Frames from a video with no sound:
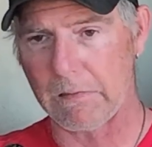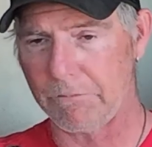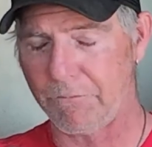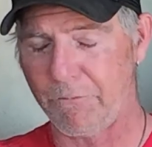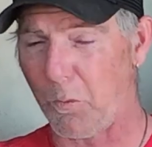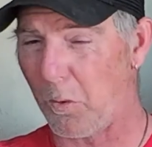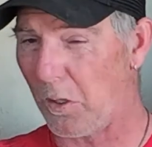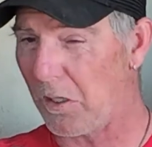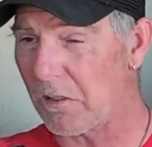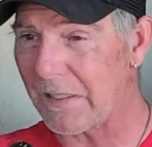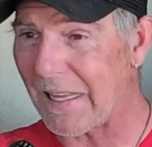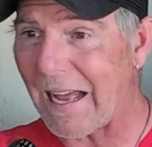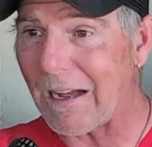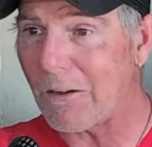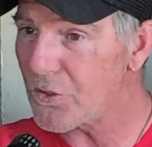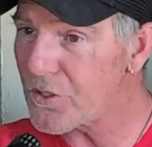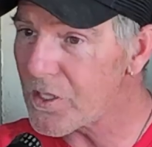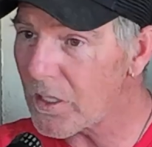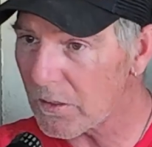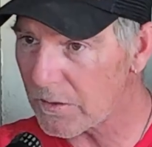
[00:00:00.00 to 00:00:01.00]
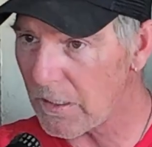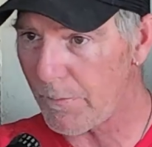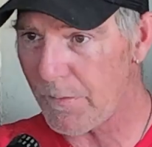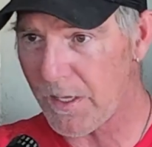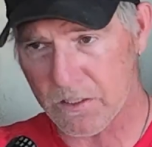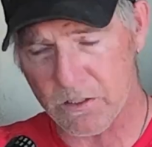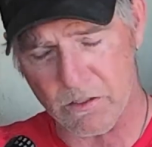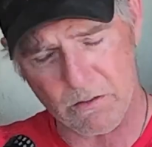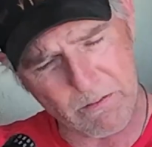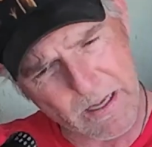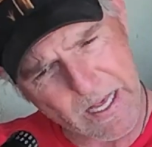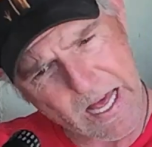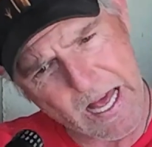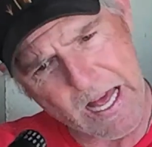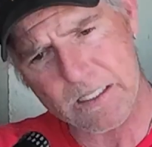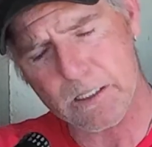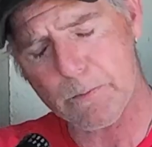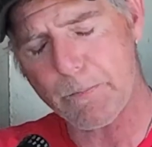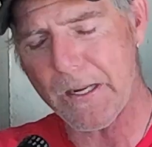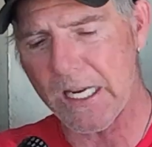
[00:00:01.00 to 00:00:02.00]
400,000 or something. So
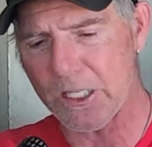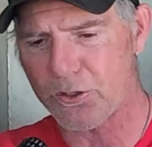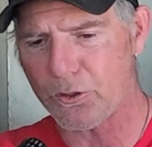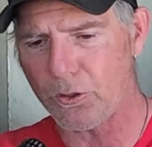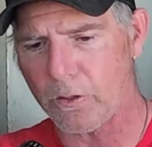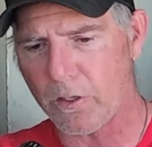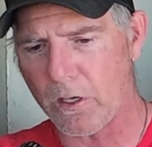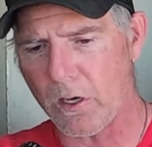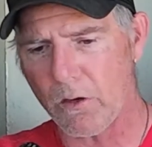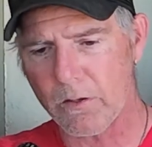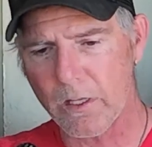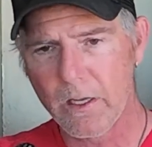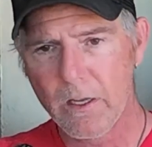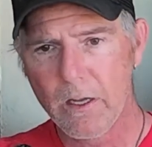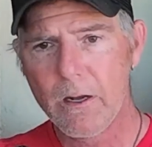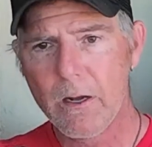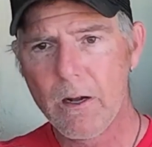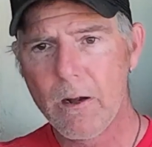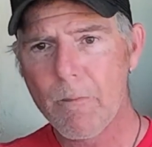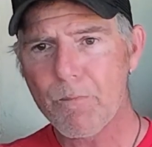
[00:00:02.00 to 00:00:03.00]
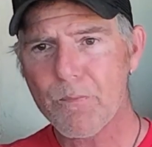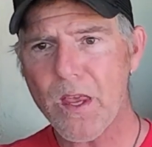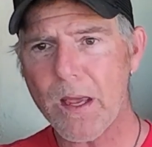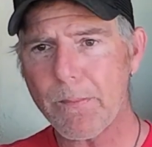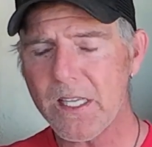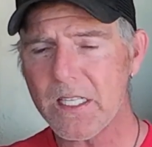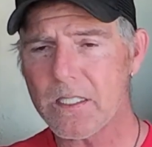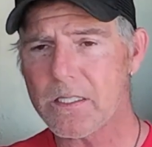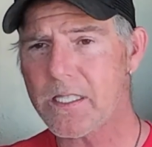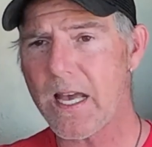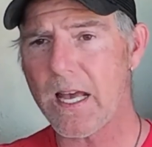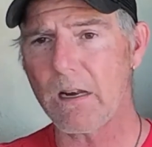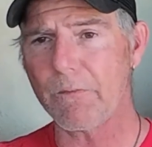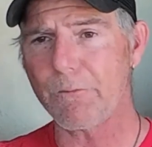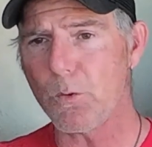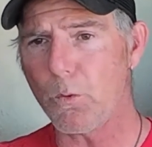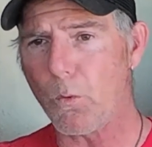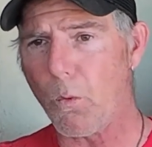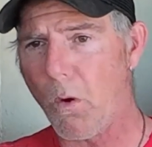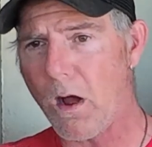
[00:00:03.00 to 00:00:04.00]
exponential growth. That being said, if
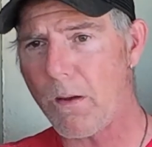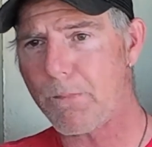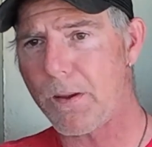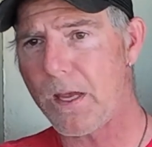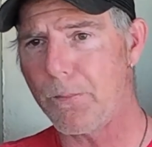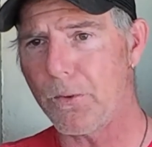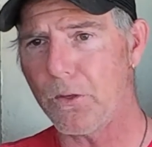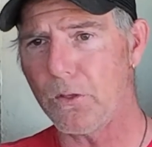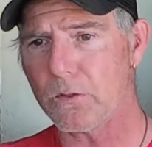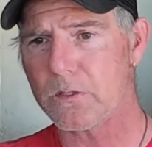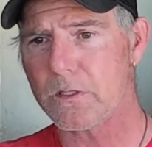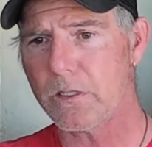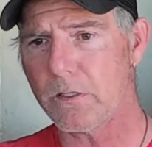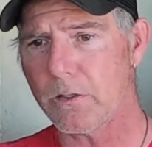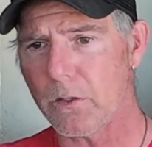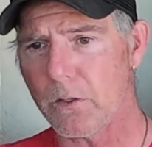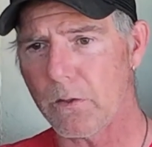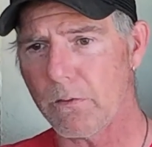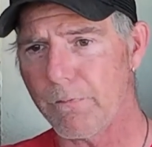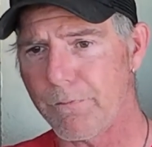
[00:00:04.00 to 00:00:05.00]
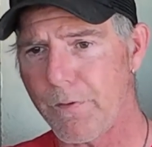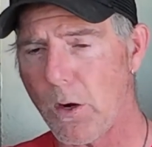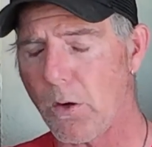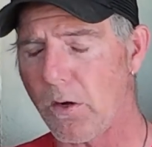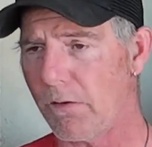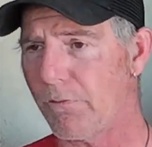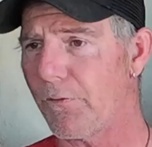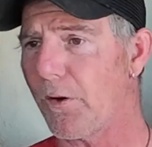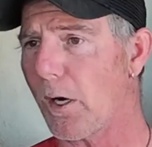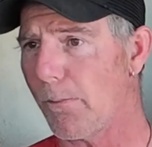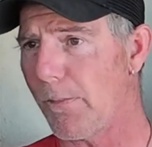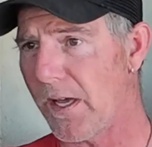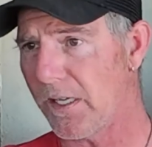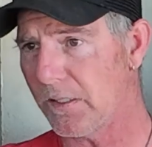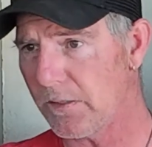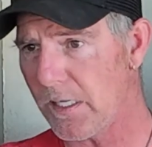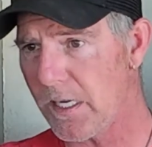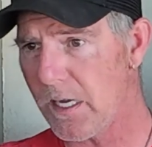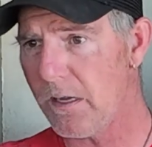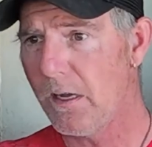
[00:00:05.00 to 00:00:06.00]
you want people to vote
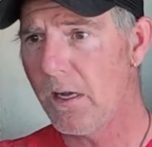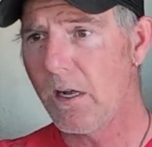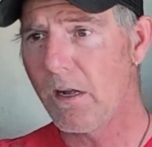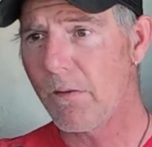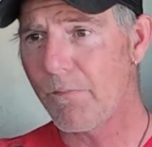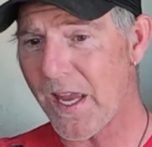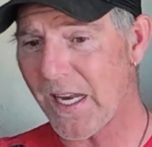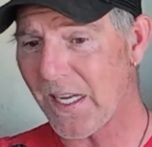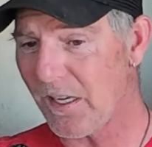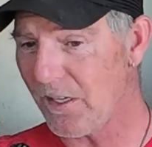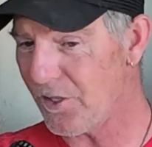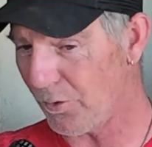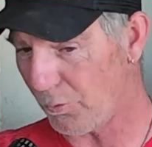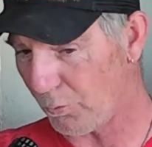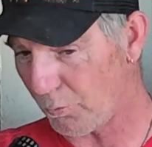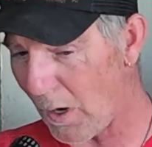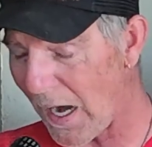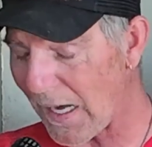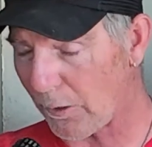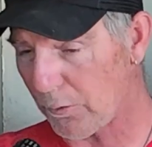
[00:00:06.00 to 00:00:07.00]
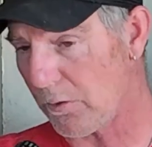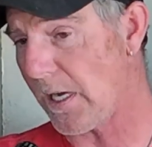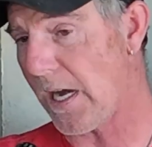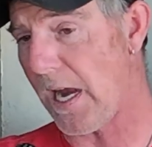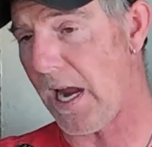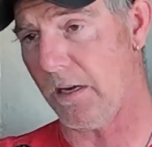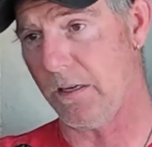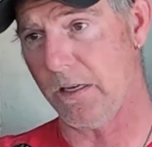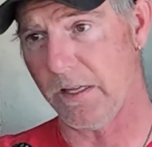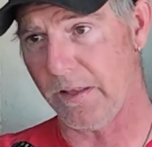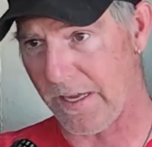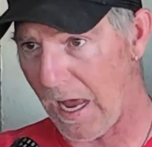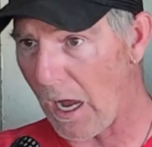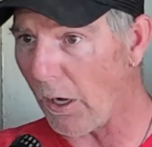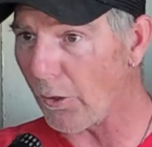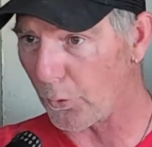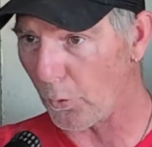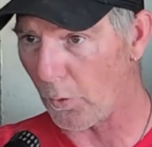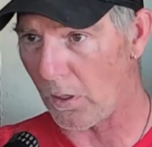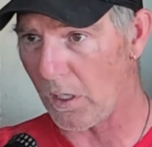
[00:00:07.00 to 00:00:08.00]
environmentally, they need to recreate in the
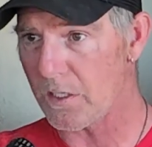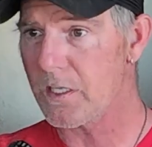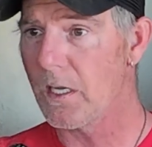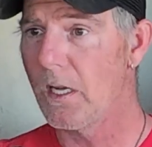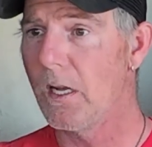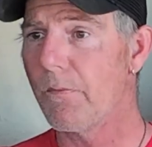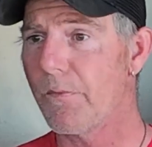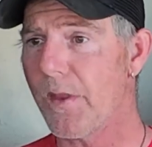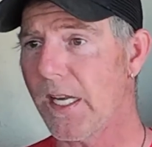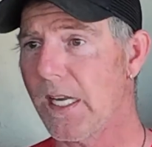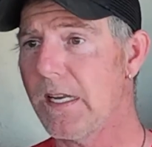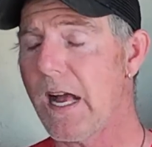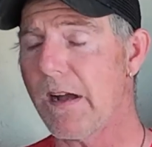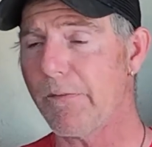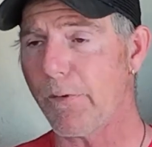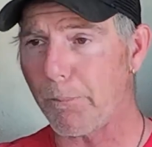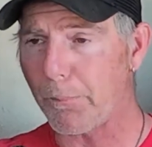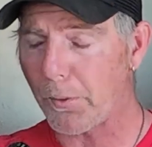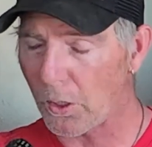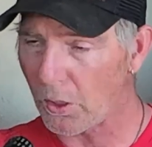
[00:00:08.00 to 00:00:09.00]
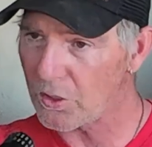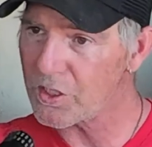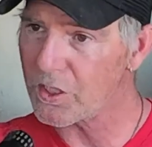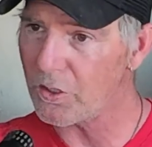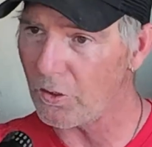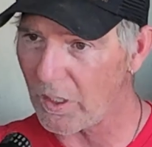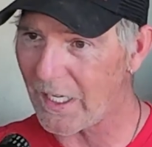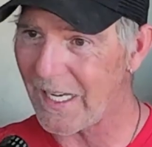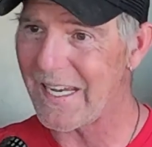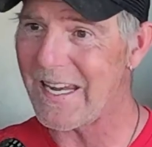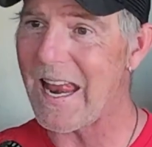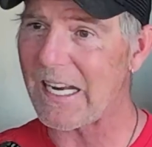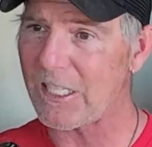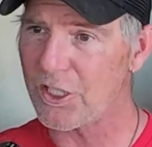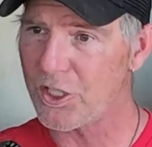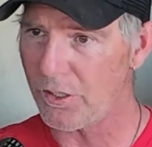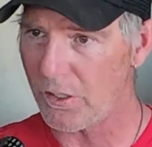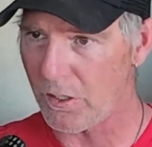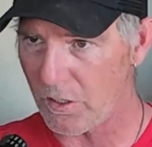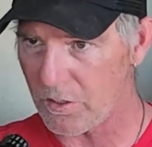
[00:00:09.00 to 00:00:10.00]
outdoors. They need to have a personal
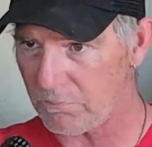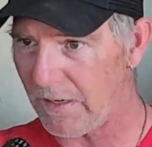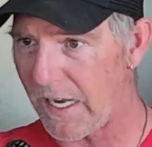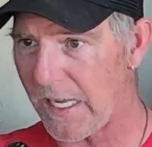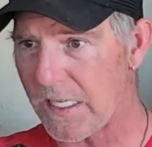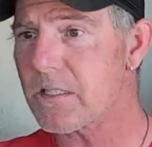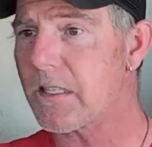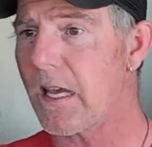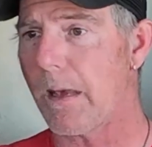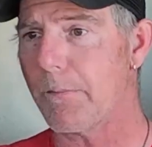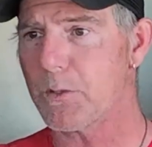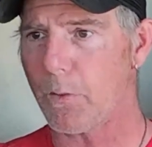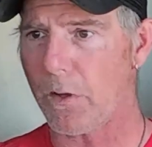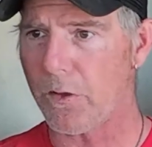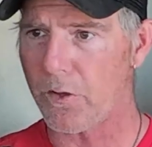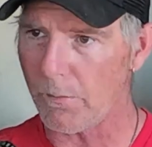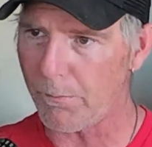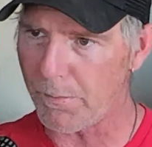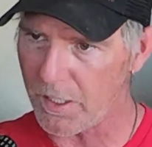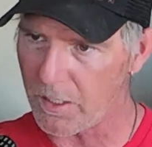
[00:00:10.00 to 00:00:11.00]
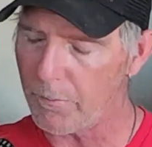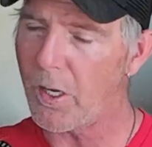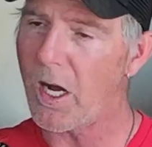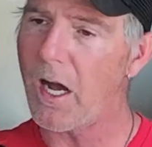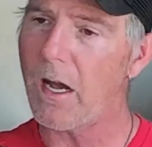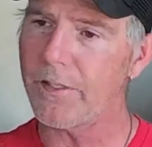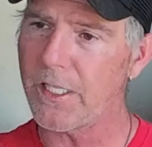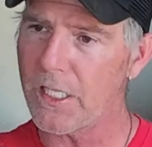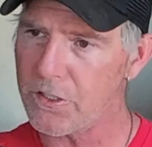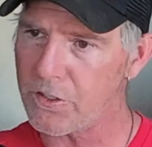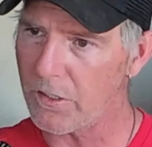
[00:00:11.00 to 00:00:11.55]
connection to those landscapes, whether it be the Mojave